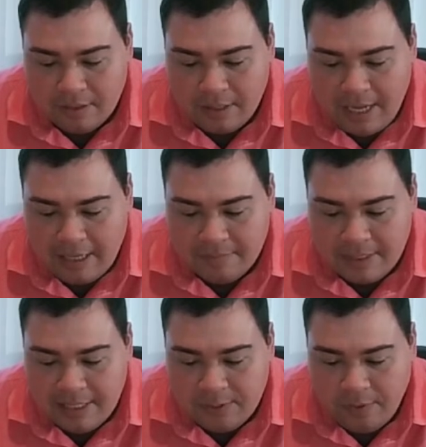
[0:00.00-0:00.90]
Adam
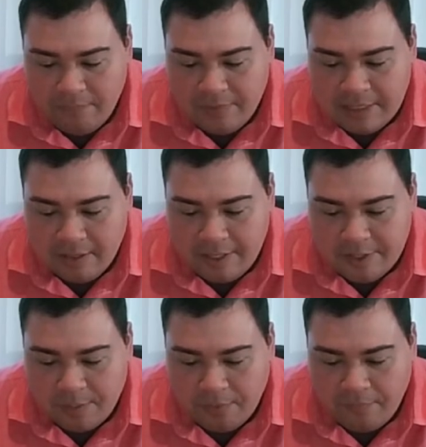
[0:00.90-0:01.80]
says, "What
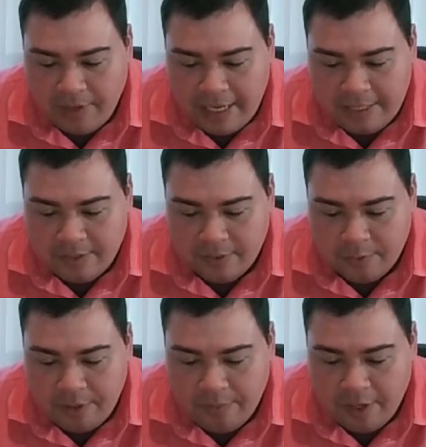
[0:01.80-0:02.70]
facilities are provided to the
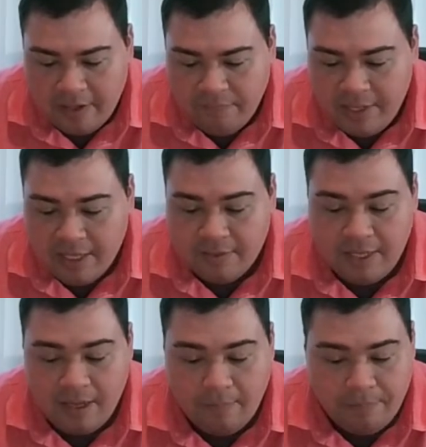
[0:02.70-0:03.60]
Queen Mary via
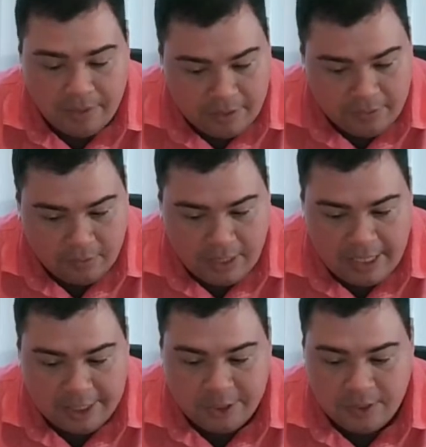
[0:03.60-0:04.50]
the umbilical
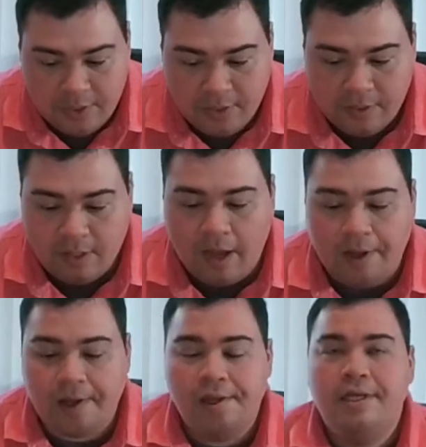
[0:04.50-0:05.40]
connections to the
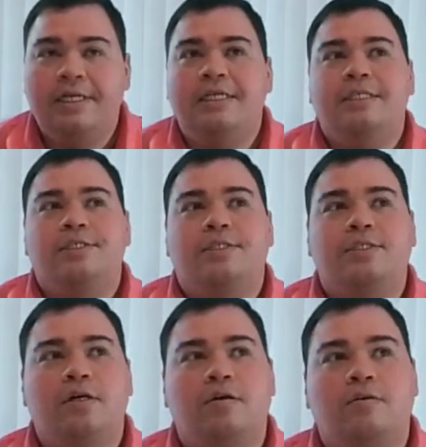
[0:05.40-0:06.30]
dock?"
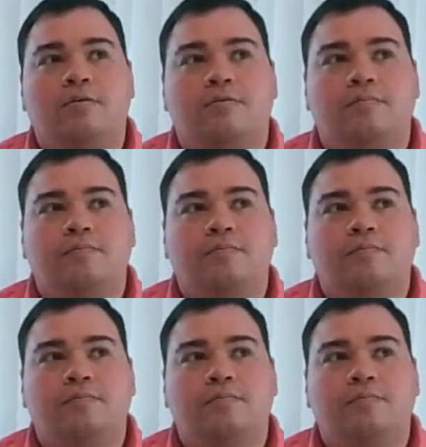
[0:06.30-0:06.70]
So